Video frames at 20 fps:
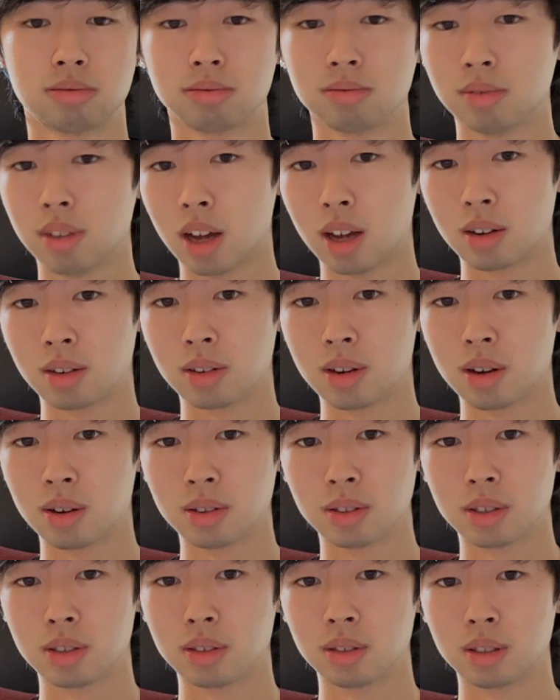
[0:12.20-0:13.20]
I don't know.
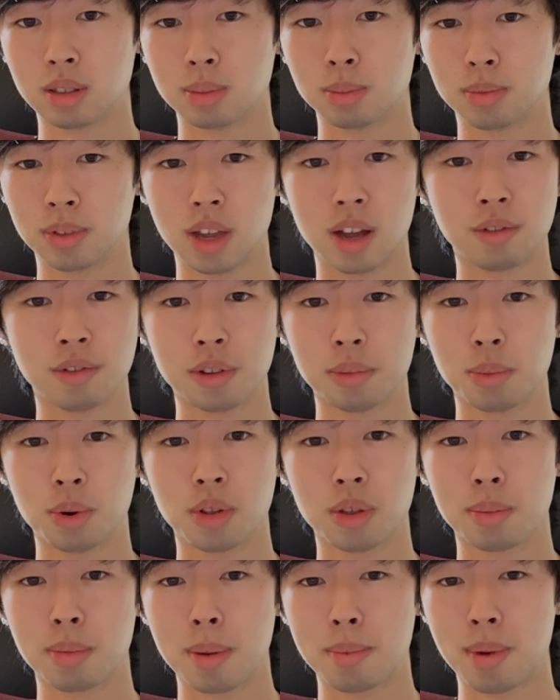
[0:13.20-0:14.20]
It's definitely more
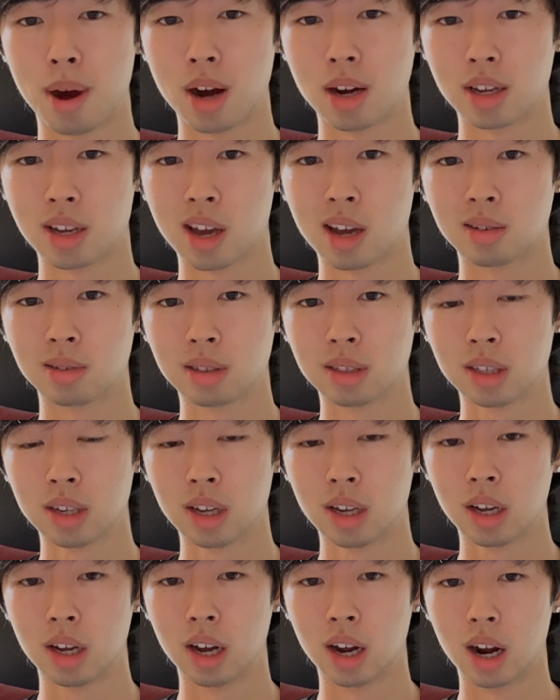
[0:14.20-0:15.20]
than my body count.
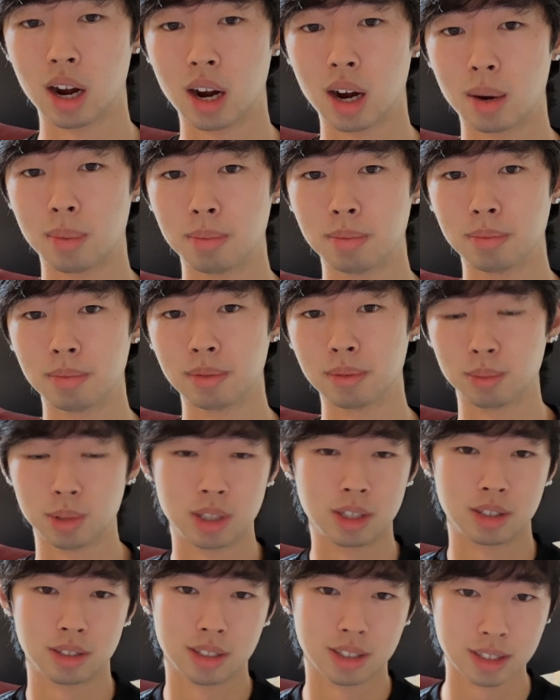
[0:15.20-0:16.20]

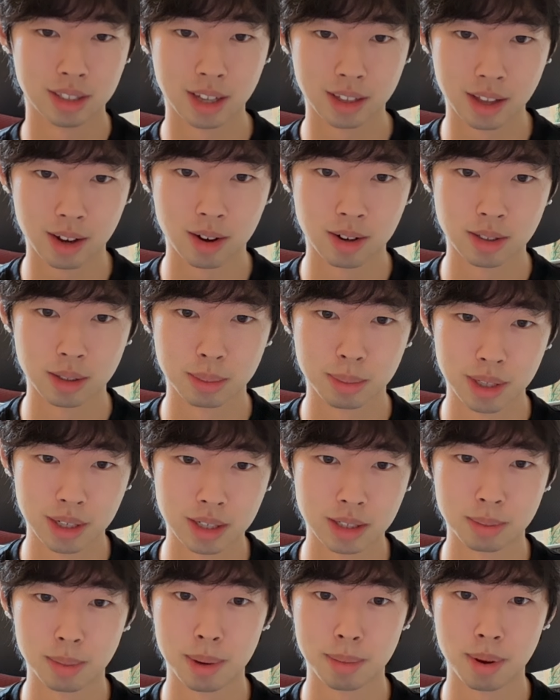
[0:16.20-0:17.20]
Which it's not that hard to beat
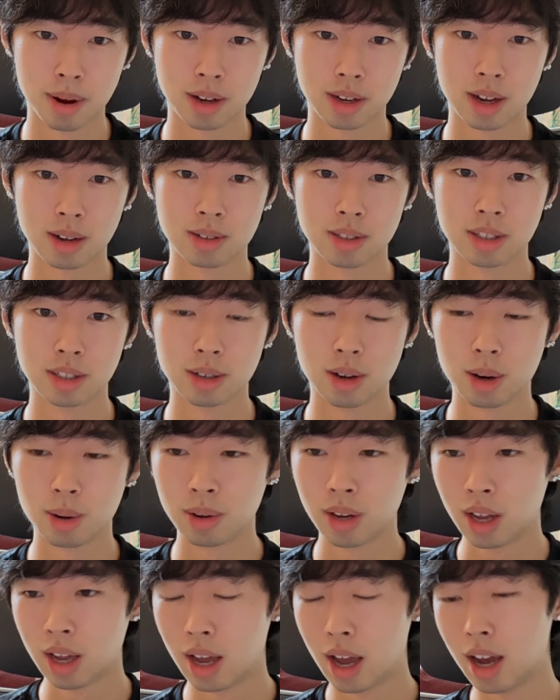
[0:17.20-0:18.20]
because my body count's 0.
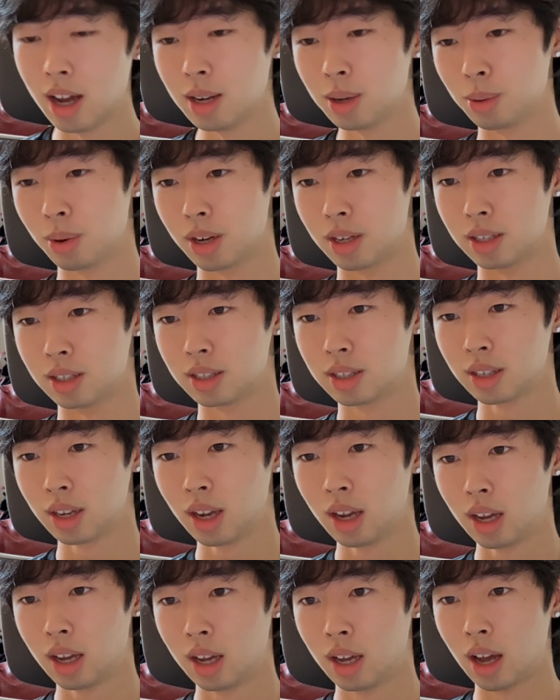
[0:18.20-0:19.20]
Anyways,
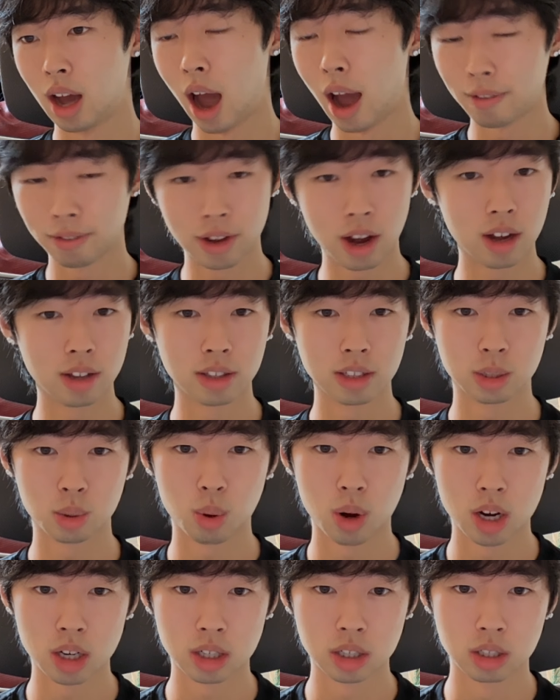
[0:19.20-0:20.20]
I've gotten this
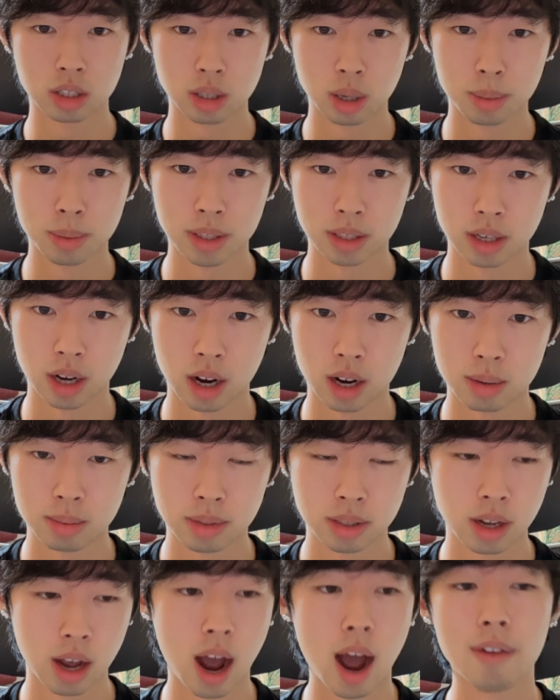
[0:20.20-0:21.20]
question so many
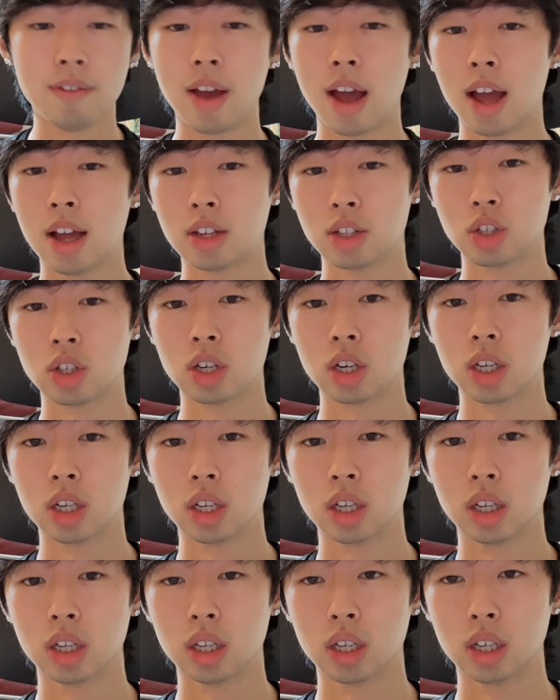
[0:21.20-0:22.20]
times. I've answered
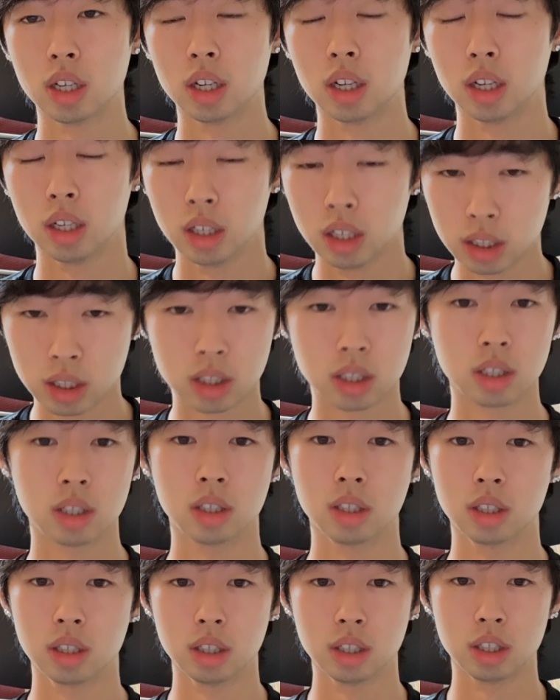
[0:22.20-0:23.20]
it
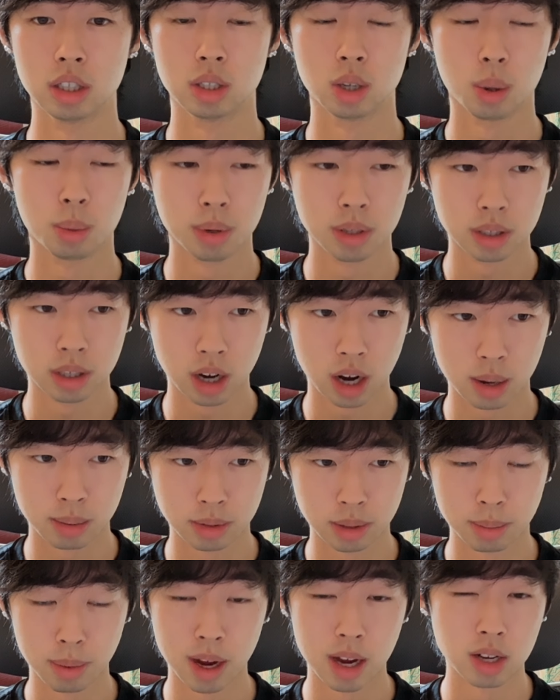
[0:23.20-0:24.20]
literally so many times
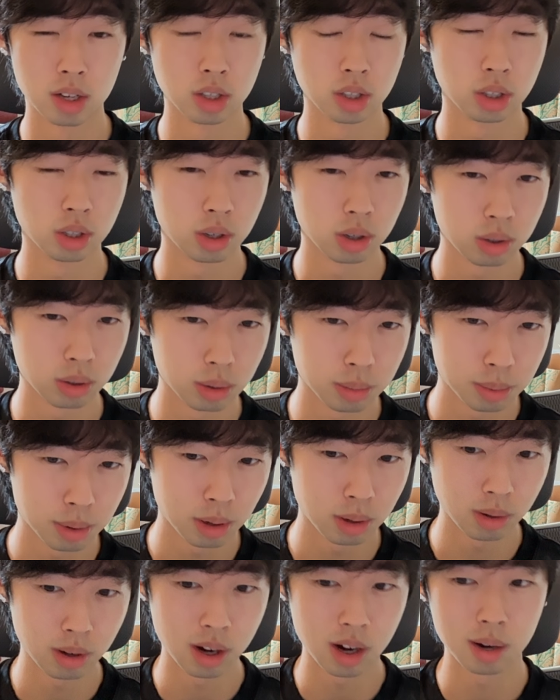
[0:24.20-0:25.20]
in my inner circle
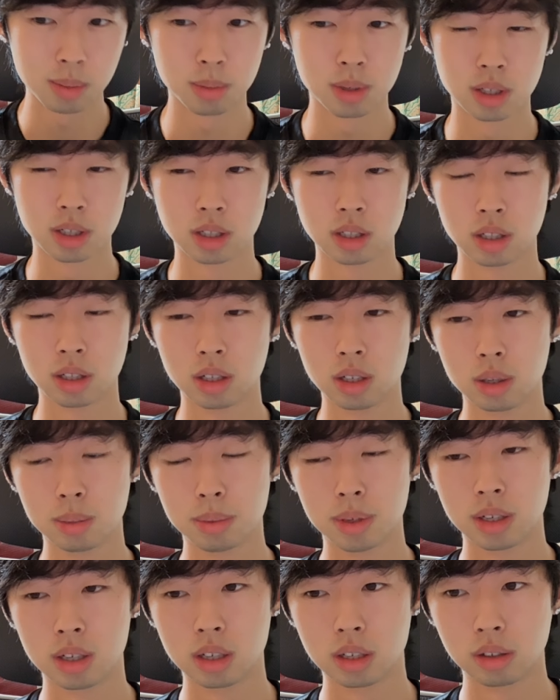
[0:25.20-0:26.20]
program, which is a little
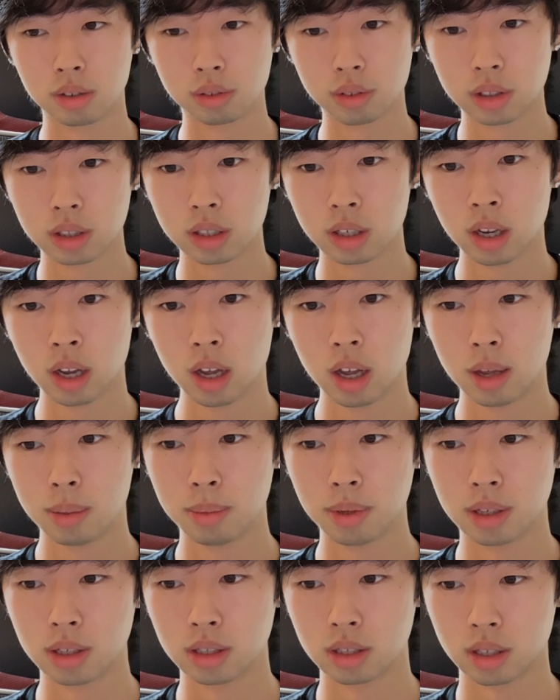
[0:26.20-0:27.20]
bit different
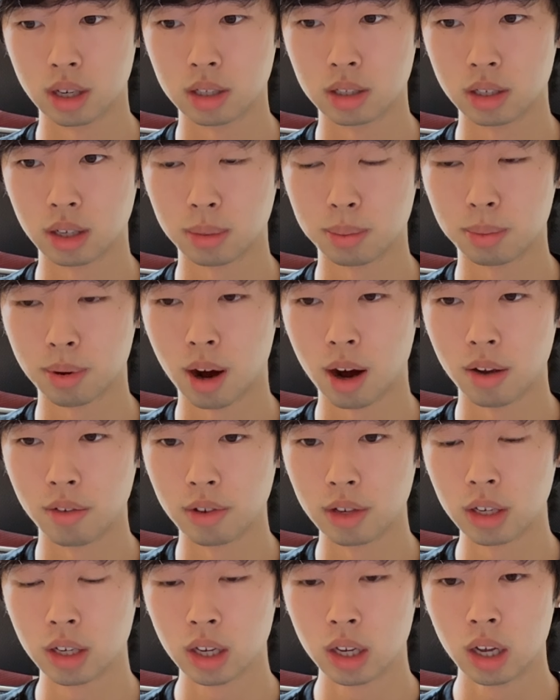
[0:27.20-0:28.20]
because that's like
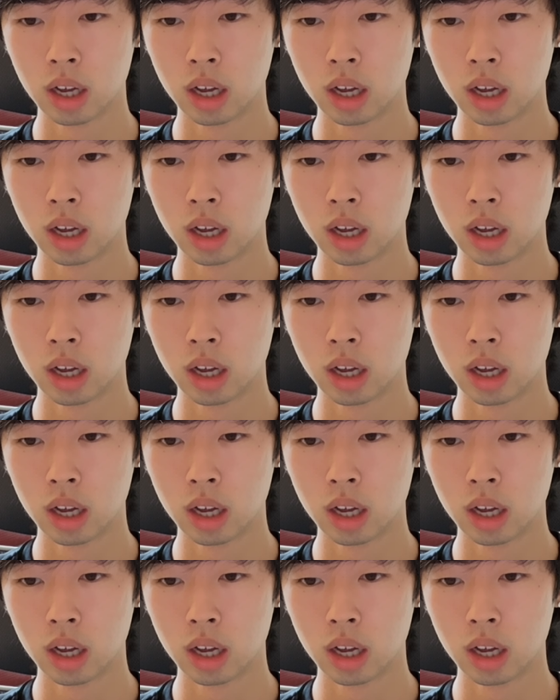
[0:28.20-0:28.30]
private.